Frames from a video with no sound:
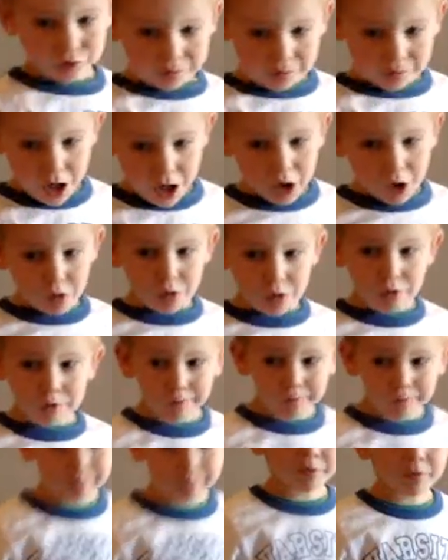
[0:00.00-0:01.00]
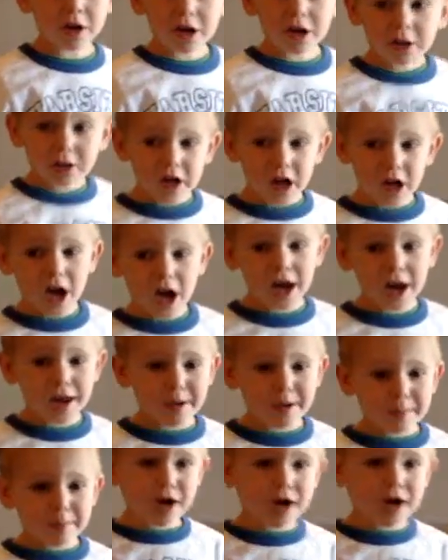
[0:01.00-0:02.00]
you blow?
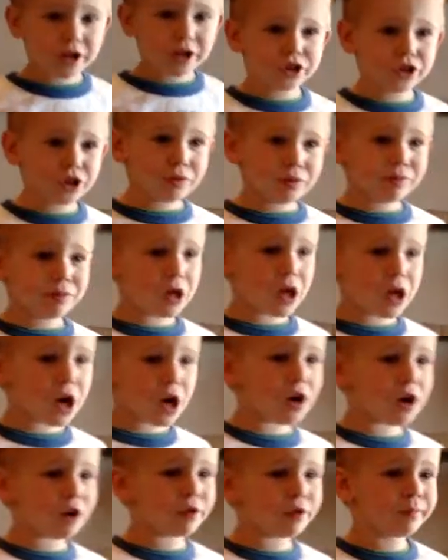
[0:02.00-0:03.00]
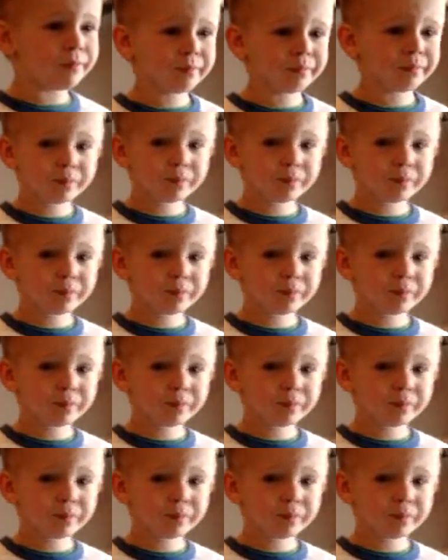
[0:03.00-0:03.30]
Dinah, won't you blow?